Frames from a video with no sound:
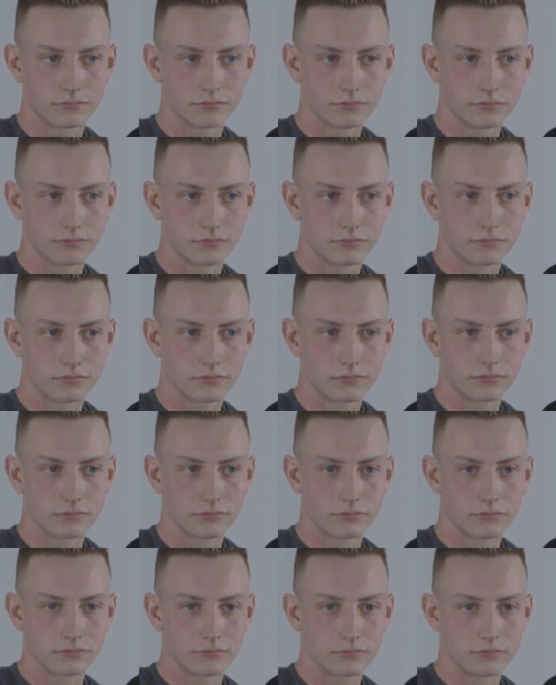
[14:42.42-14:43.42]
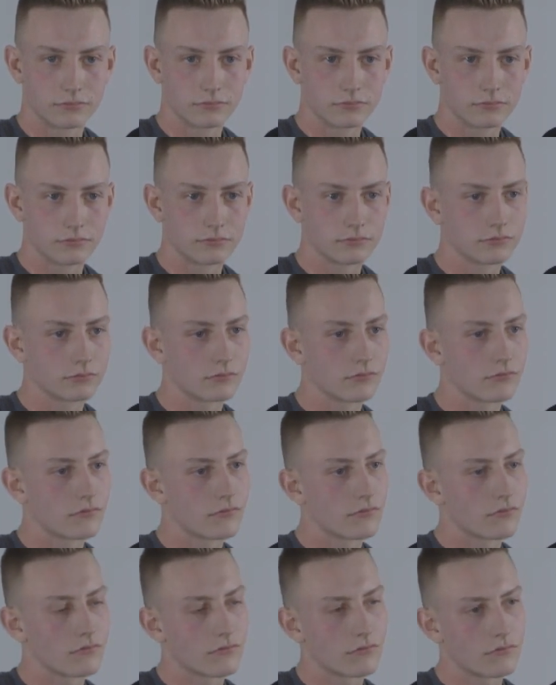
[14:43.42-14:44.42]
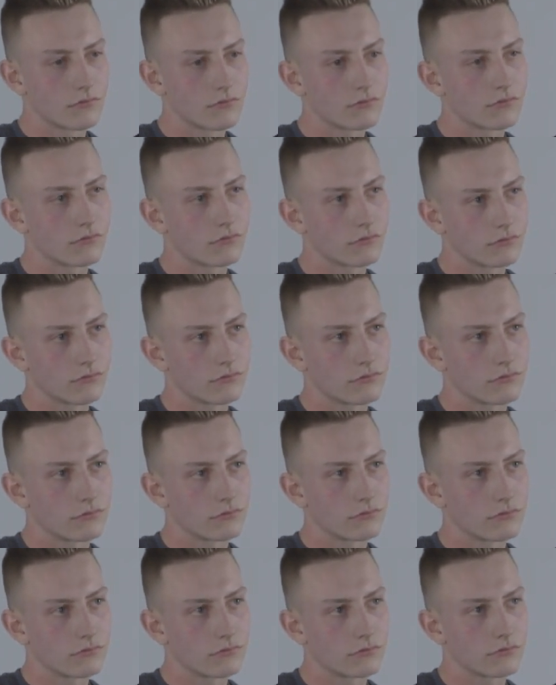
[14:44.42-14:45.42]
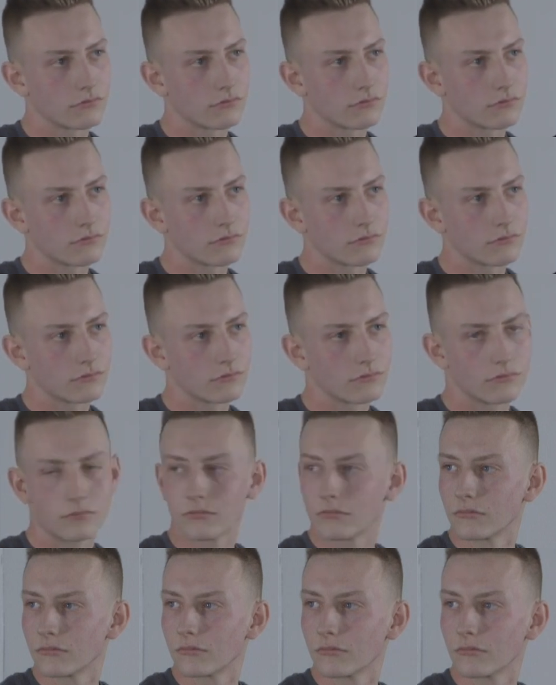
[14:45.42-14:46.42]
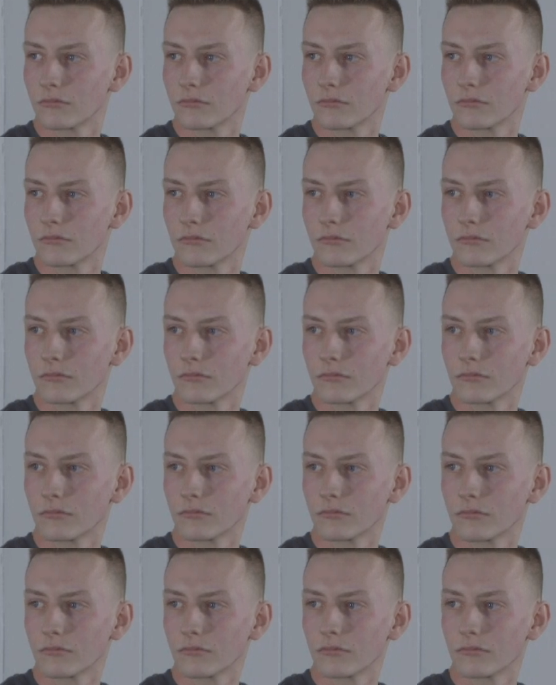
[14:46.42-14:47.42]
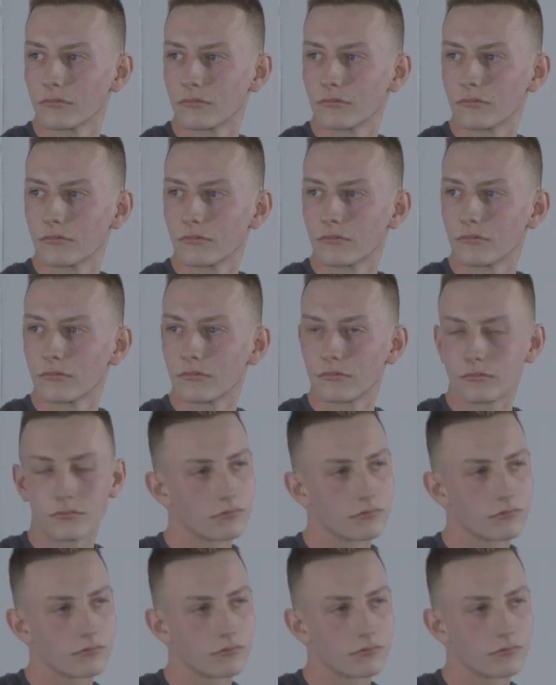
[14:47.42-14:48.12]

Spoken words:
(not speaking)